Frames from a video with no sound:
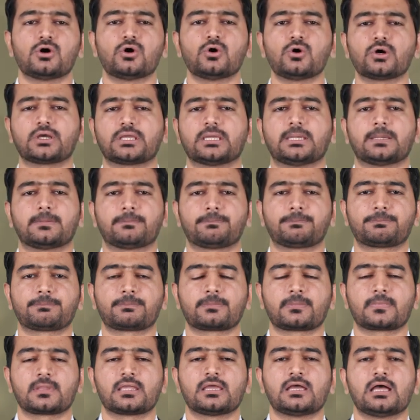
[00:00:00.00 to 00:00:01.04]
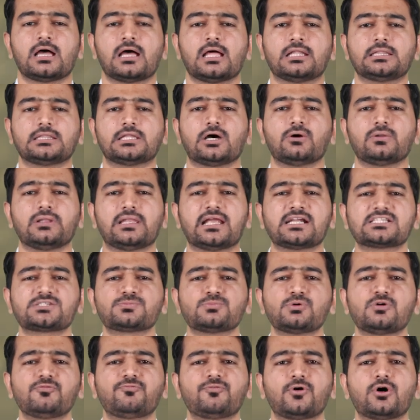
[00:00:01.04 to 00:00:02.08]
Okay, now let's
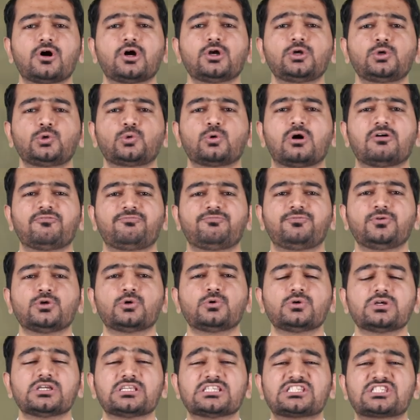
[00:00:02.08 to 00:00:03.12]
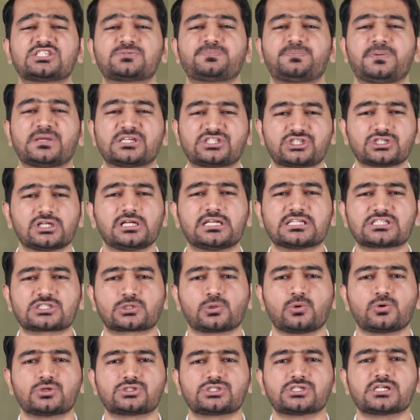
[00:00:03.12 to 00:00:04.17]
move on to a few special
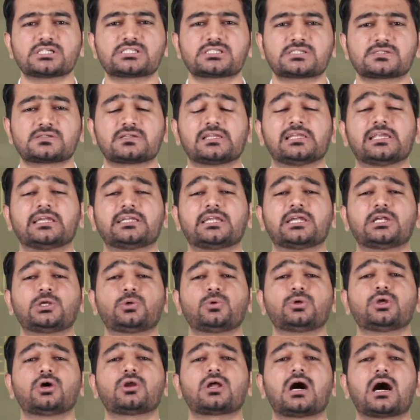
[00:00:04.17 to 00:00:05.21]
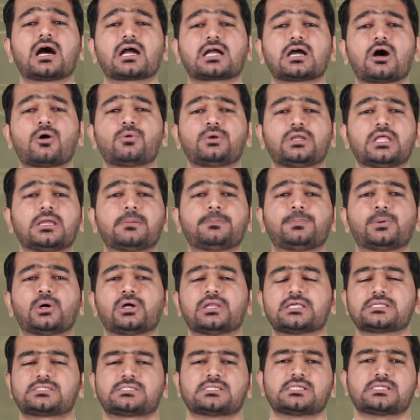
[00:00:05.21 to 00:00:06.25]
disclosures related to your accounting
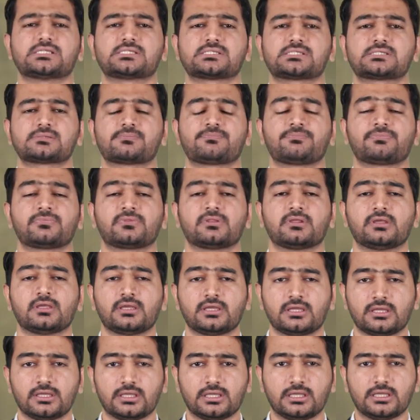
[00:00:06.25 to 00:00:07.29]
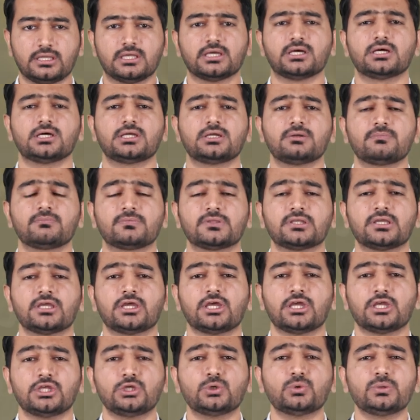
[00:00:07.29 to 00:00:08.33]
policies. Here,
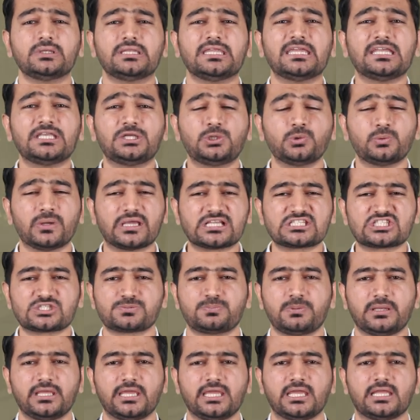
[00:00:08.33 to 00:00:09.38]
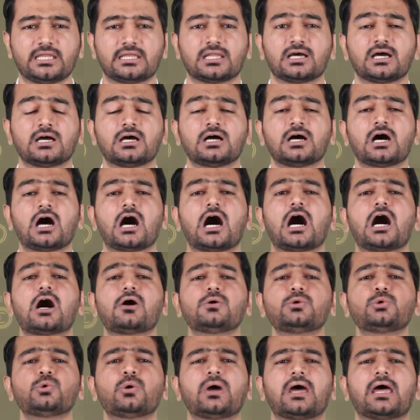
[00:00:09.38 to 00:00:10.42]
you need to explain how
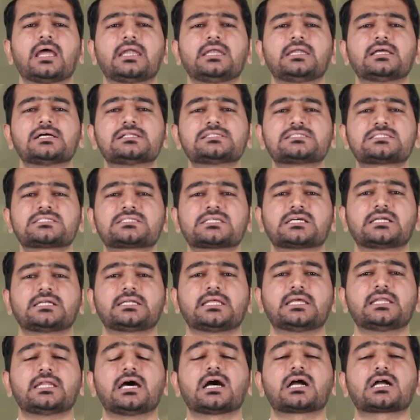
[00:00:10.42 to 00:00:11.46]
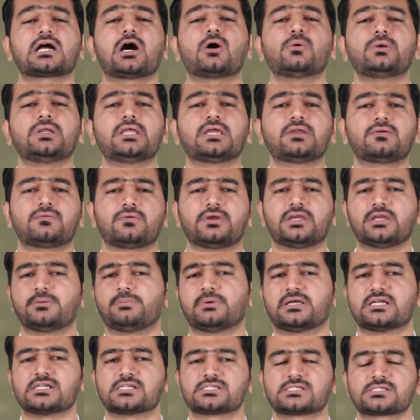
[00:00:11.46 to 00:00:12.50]
you handle certain accounting
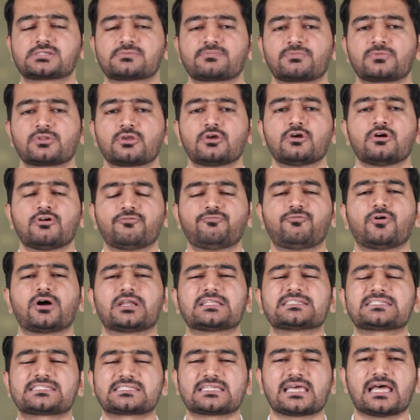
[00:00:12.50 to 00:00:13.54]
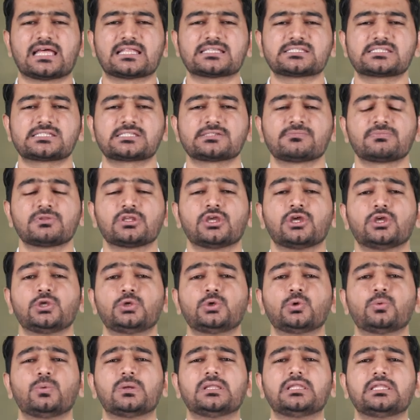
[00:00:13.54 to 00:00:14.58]
treatments. For instance,
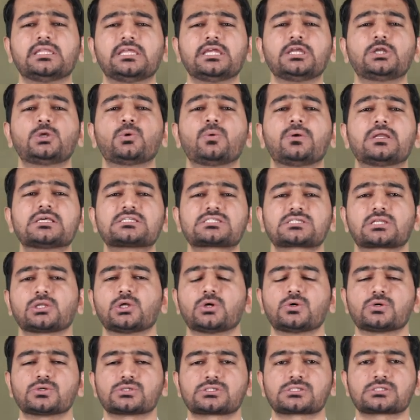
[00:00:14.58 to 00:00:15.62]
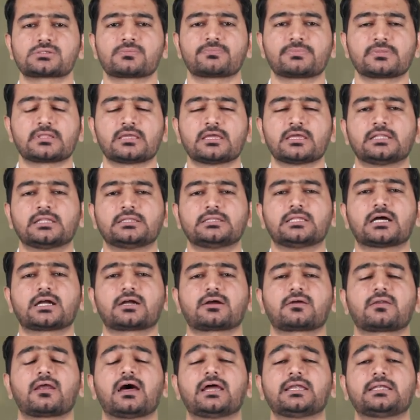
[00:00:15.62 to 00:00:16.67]
you will need to disclose the
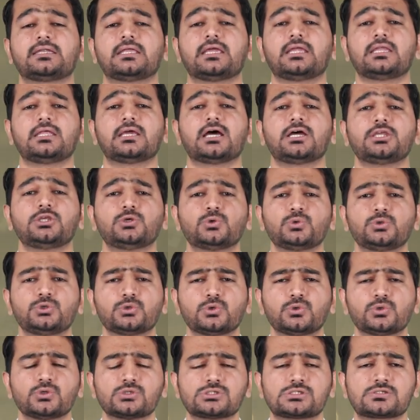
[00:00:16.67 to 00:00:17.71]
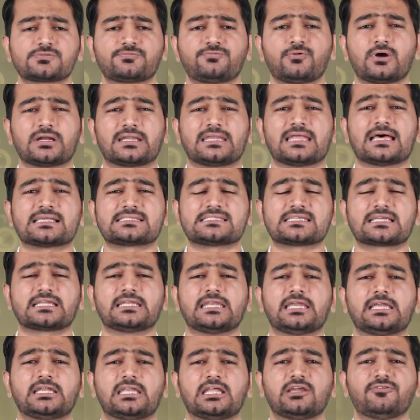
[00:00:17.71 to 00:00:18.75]
criteria you use for
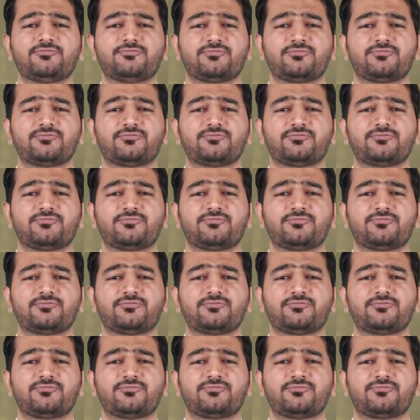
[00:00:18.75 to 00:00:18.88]
designating